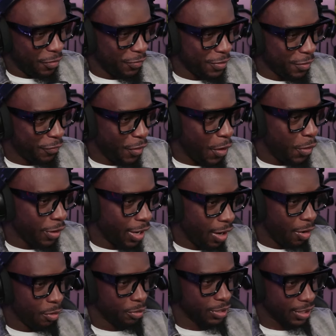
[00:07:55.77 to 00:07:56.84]
your phone at
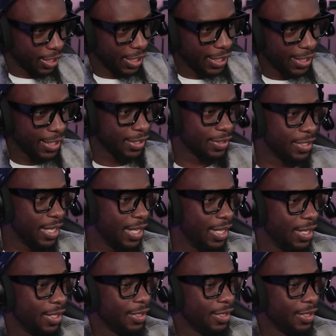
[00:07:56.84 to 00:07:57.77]
home with your kids. See.